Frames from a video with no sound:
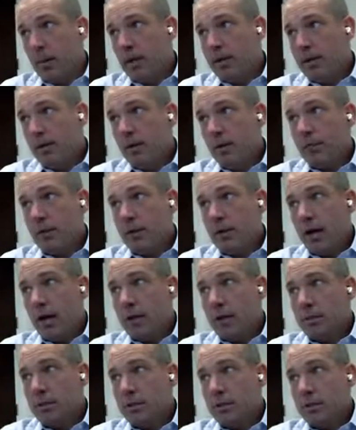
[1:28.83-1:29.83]
But you have the
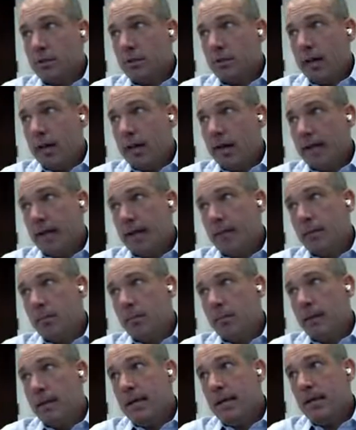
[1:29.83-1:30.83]
option to pay an
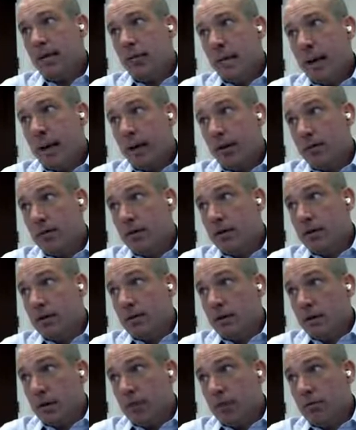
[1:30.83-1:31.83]
appeal amount
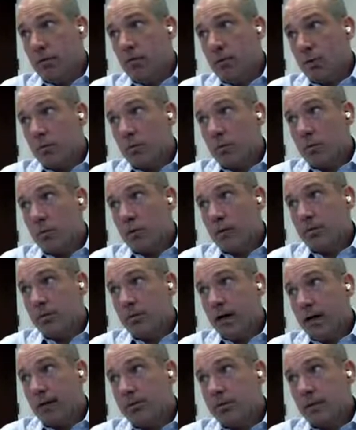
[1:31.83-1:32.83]
of
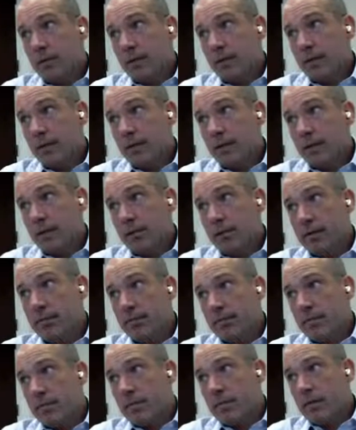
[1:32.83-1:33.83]
$445.27.
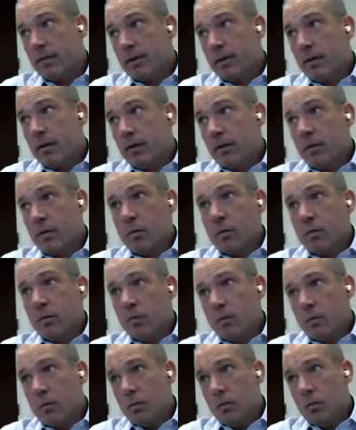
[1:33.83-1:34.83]

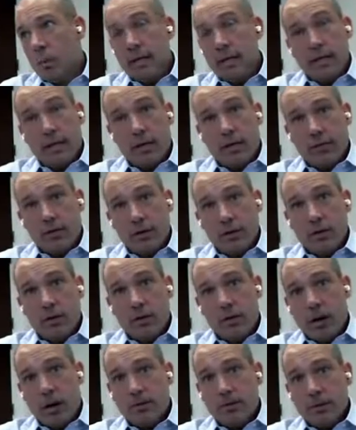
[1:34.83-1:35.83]
When given
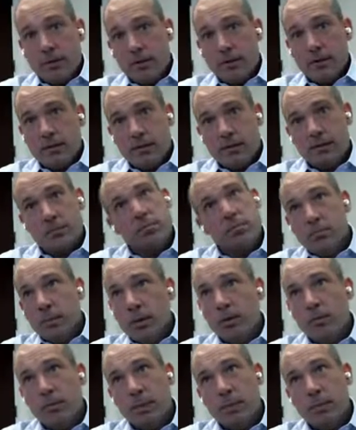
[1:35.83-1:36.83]
two options,
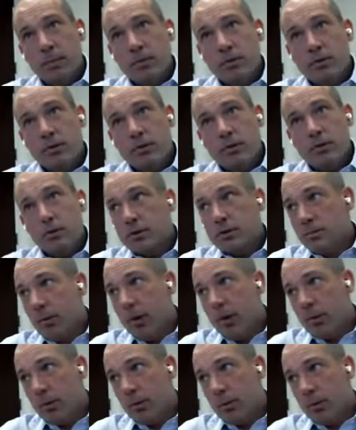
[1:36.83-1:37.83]
most people choose the
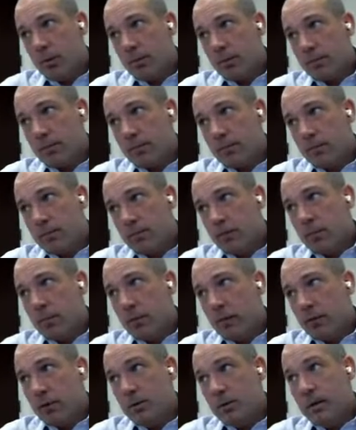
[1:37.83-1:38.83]
smaller one.
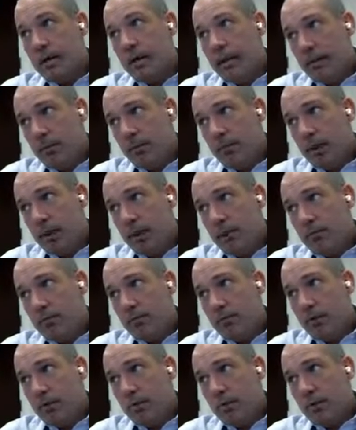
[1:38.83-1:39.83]
But you can pay the
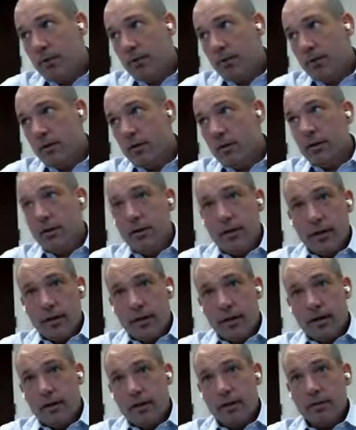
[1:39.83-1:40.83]
full bill.
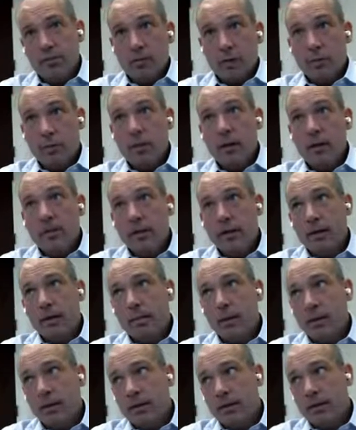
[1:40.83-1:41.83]
Then if we win the
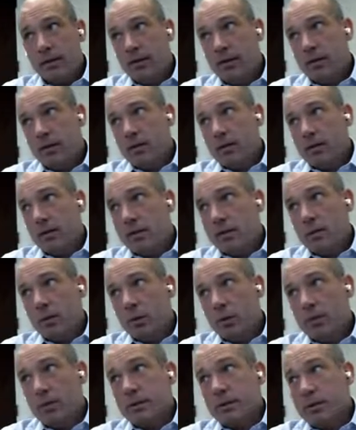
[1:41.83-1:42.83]
appeal, you
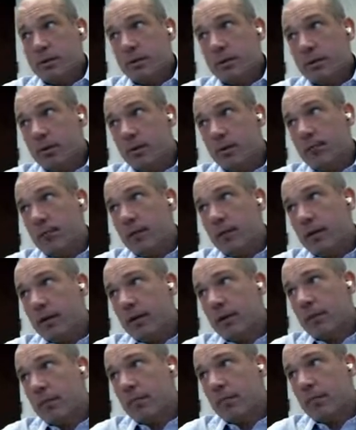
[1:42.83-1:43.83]
will receive a refund.
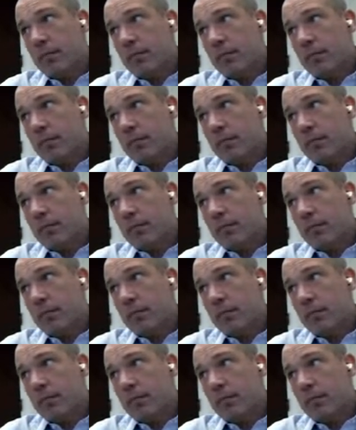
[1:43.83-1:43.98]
